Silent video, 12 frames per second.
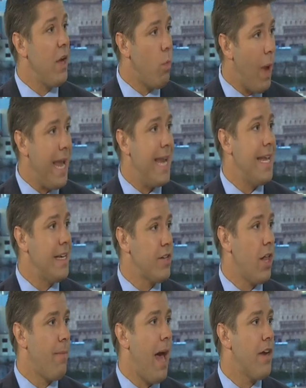of what The Awakening
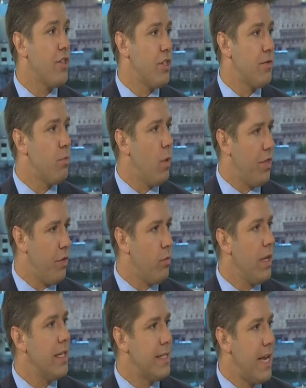is all about, is just
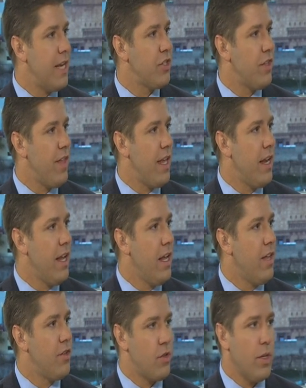the realization that
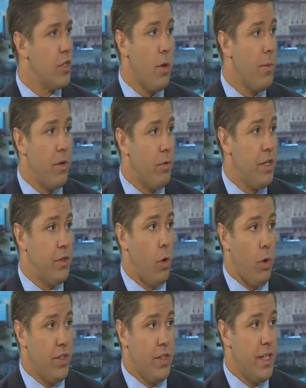there's only so many
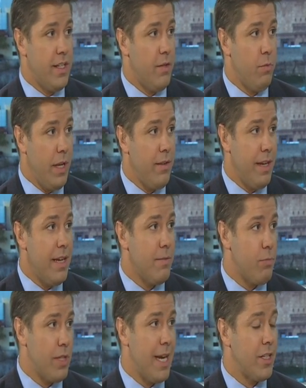resources and we
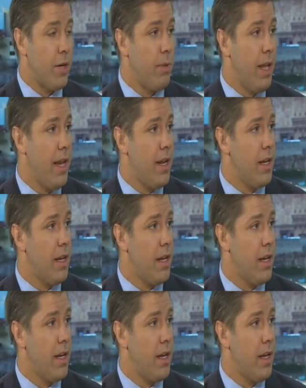need to protect our